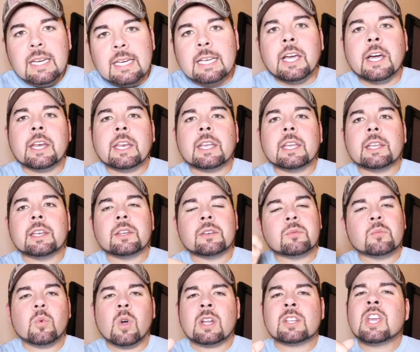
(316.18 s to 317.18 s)
gutted
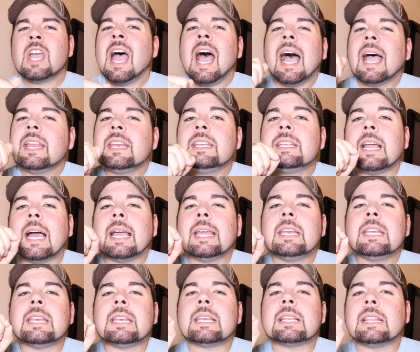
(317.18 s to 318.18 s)
and watch. I
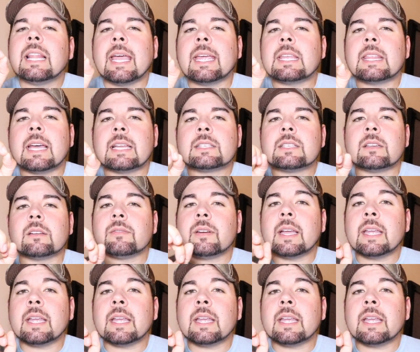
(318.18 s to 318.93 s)
didn't like that stuff.